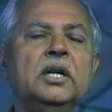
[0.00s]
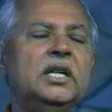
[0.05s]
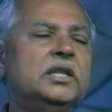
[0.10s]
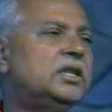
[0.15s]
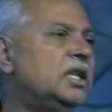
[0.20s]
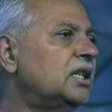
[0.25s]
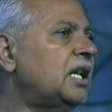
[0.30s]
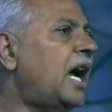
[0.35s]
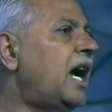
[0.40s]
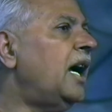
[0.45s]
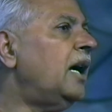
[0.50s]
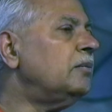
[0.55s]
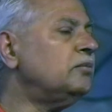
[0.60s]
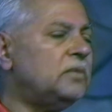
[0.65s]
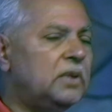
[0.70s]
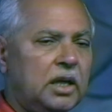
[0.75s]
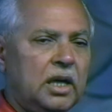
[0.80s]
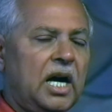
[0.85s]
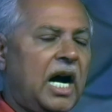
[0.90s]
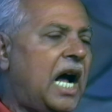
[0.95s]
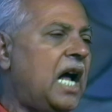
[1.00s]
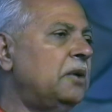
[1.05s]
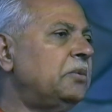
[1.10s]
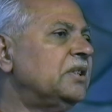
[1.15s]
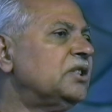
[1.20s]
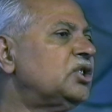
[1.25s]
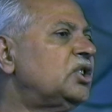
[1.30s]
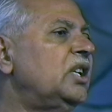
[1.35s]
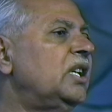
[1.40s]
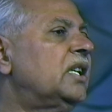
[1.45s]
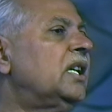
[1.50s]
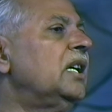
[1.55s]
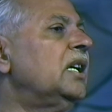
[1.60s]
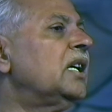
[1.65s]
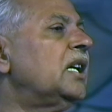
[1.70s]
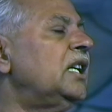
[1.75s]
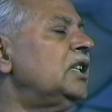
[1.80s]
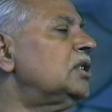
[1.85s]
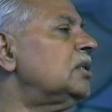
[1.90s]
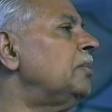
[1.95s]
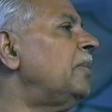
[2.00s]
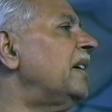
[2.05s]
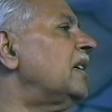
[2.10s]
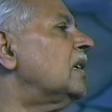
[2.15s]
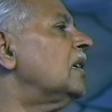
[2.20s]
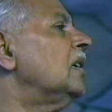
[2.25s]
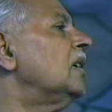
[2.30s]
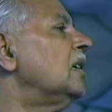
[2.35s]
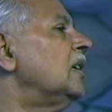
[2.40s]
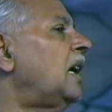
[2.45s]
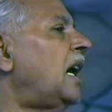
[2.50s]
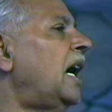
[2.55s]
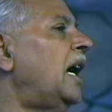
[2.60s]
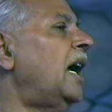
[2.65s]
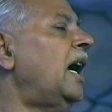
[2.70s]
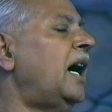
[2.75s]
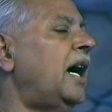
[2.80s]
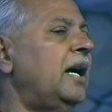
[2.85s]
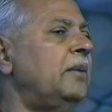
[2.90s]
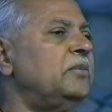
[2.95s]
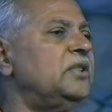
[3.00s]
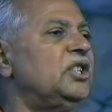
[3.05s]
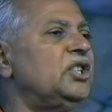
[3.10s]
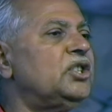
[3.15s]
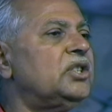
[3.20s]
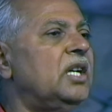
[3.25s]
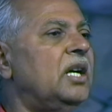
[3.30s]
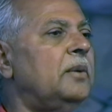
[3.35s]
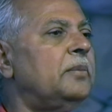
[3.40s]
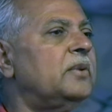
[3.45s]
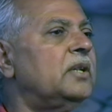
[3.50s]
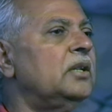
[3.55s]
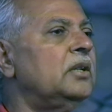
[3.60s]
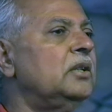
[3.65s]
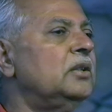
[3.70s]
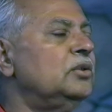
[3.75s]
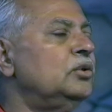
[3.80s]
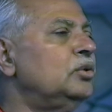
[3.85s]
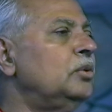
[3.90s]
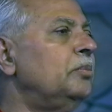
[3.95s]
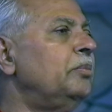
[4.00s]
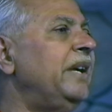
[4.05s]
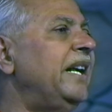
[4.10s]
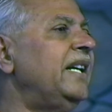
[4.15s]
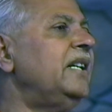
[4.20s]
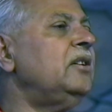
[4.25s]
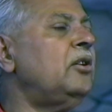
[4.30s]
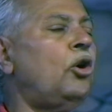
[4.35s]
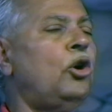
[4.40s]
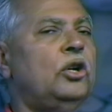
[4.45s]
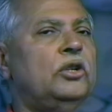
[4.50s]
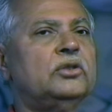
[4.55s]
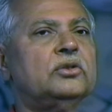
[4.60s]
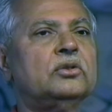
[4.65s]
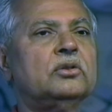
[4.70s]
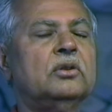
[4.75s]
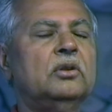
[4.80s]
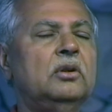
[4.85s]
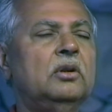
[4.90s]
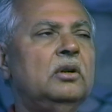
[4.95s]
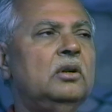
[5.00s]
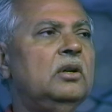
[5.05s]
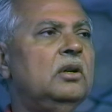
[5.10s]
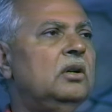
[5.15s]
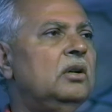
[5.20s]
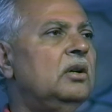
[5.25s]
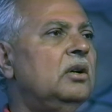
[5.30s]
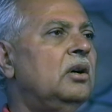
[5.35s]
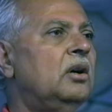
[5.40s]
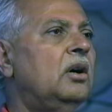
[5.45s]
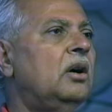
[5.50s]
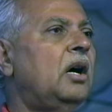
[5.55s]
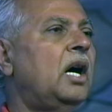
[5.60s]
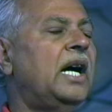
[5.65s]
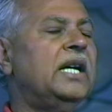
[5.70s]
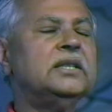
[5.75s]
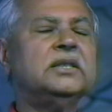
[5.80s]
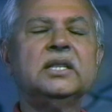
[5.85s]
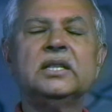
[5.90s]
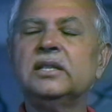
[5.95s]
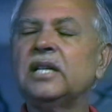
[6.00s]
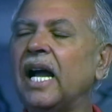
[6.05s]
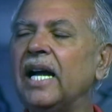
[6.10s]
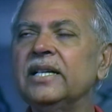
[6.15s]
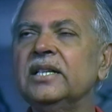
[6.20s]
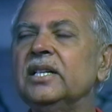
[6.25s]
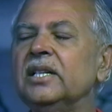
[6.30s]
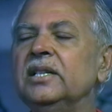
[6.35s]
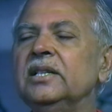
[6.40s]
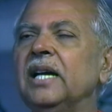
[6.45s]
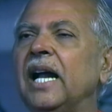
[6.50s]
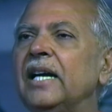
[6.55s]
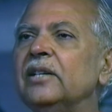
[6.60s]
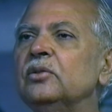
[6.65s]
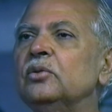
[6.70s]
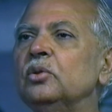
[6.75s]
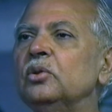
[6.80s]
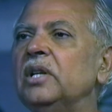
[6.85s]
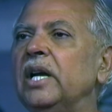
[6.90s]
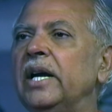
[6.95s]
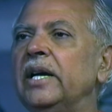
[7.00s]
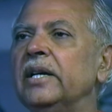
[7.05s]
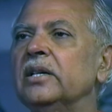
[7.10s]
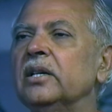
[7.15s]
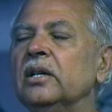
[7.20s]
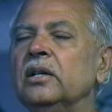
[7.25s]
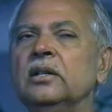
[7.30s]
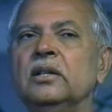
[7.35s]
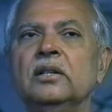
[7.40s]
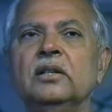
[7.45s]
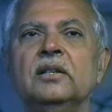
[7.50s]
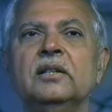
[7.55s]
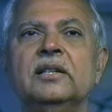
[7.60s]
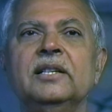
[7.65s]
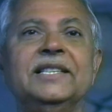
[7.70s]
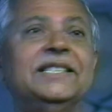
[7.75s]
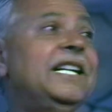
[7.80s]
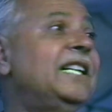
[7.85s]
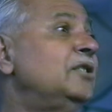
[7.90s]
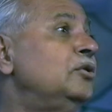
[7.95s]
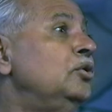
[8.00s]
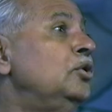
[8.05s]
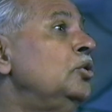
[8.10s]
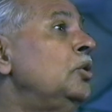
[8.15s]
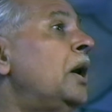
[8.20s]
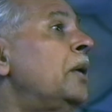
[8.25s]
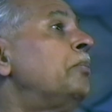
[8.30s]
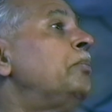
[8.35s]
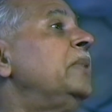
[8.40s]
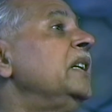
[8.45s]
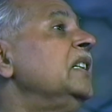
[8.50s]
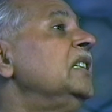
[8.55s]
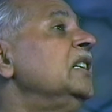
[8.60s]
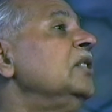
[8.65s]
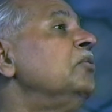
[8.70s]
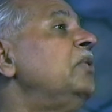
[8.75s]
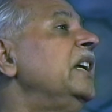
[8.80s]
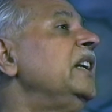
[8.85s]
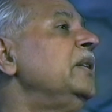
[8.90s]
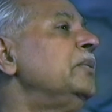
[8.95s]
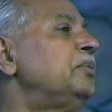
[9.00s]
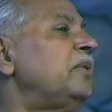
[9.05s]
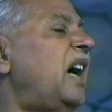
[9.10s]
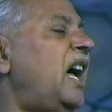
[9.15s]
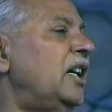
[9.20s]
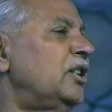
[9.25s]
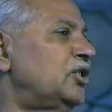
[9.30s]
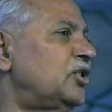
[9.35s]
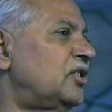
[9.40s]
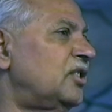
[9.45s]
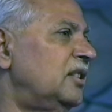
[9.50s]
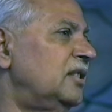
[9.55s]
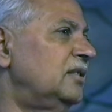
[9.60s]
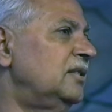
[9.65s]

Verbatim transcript: He says, I am. I was taking rest, but I am disturbed. You made noise. I said, I did not do that. He said, you are breathing very fast.